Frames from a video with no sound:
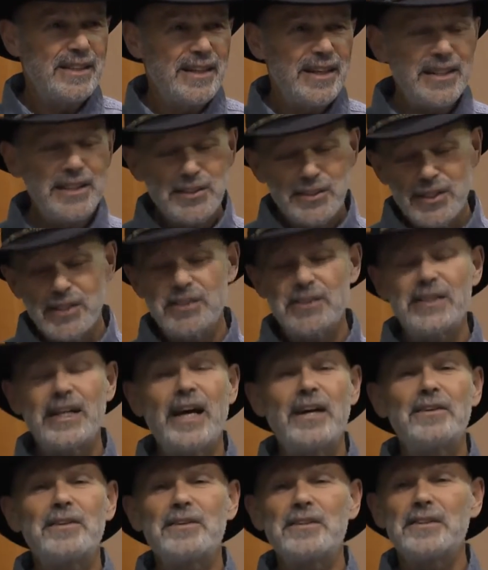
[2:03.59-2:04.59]
and he sits
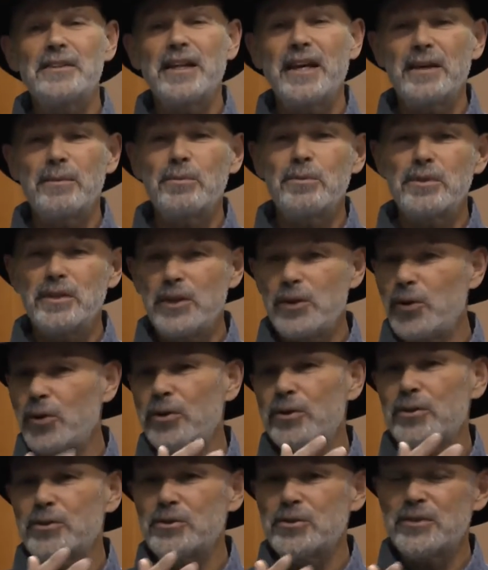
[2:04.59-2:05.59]
down at a table and he
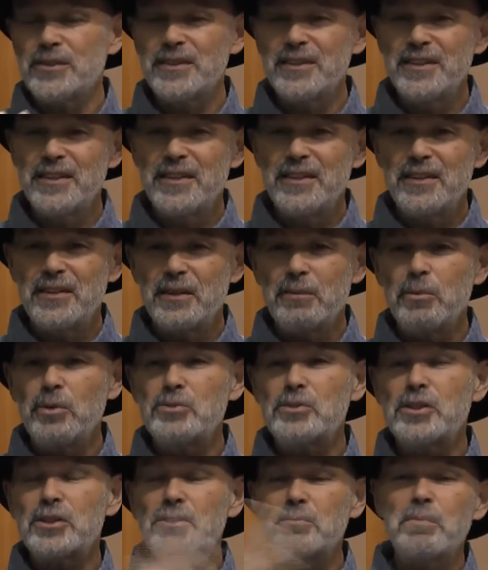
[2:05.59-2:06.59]
orders the
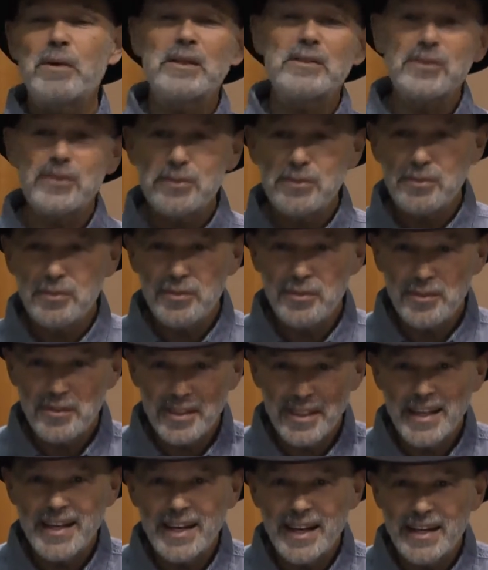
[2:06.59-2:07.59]
most expensive
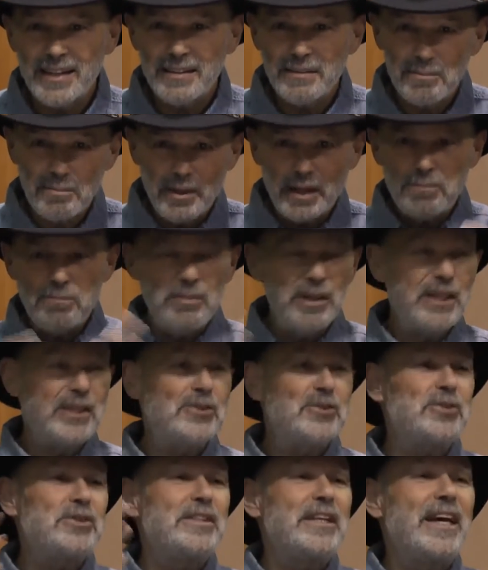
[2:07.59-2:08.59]
thing on, the
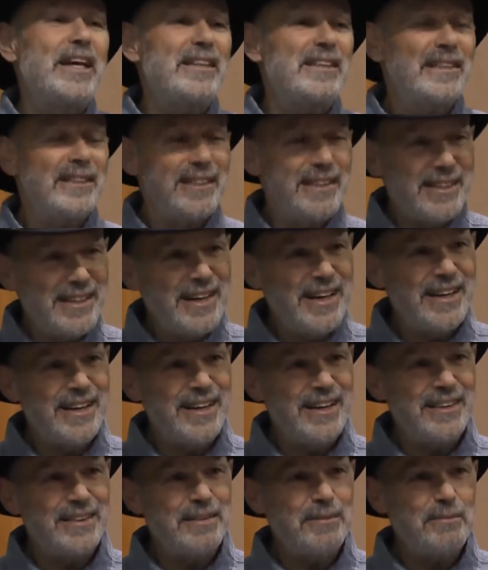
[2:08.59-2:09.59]
biggest steak that he can
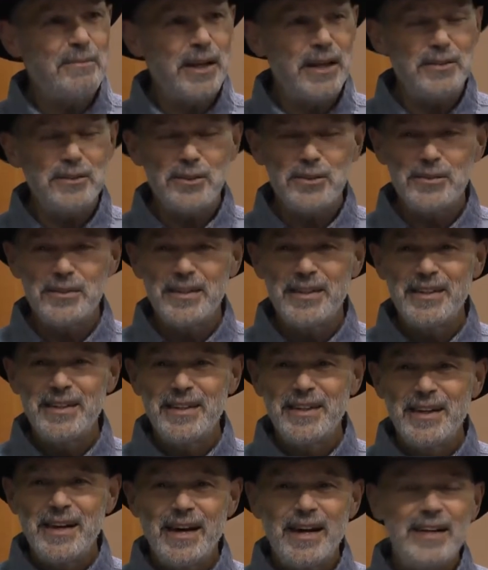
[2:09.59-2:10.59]
on the menu,
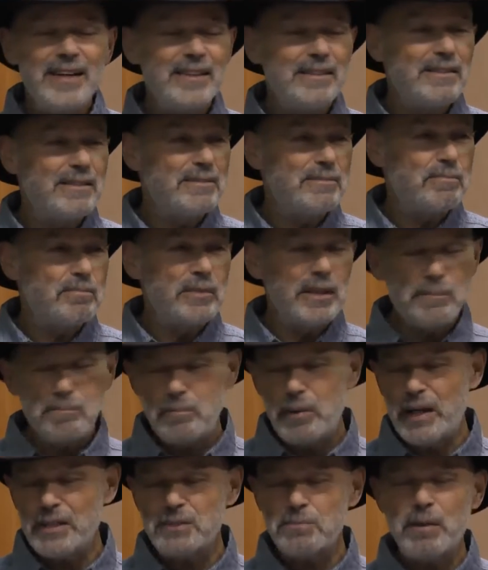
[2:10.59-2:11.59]
and he, the
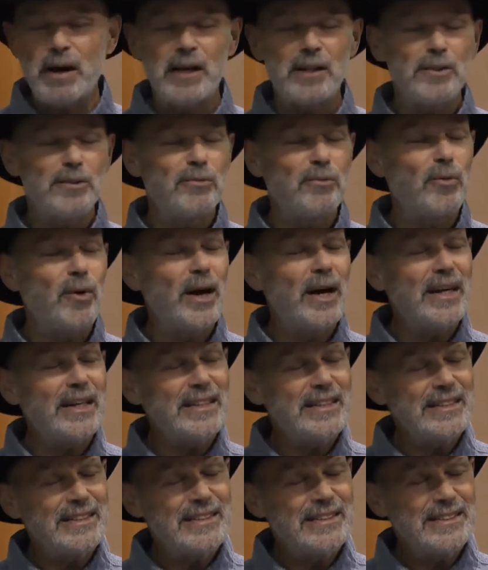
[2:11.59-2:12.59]
best bottle of
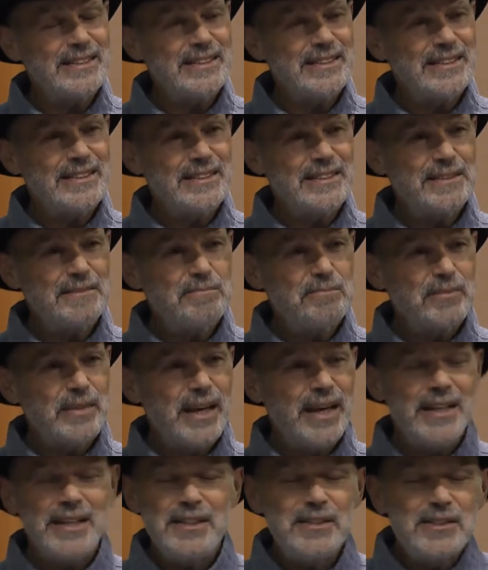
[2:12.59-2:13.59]
wine,
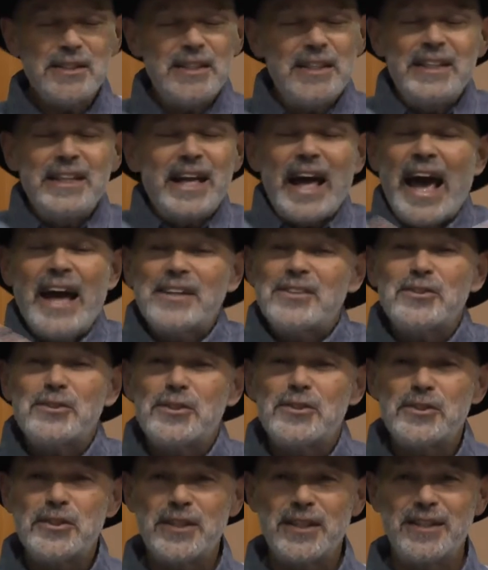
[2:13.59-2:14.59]
and he's in
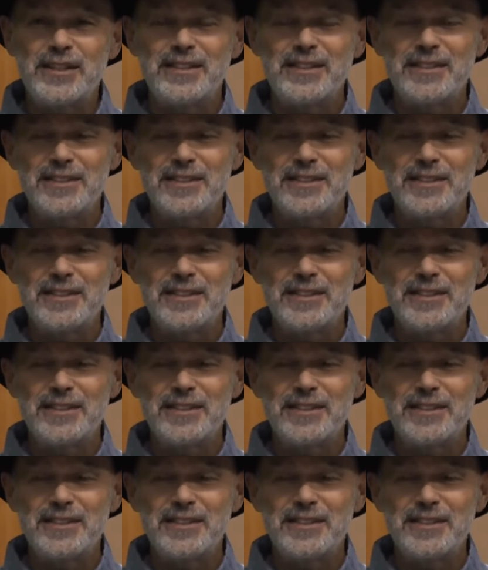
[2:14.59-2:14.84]
ecstasy.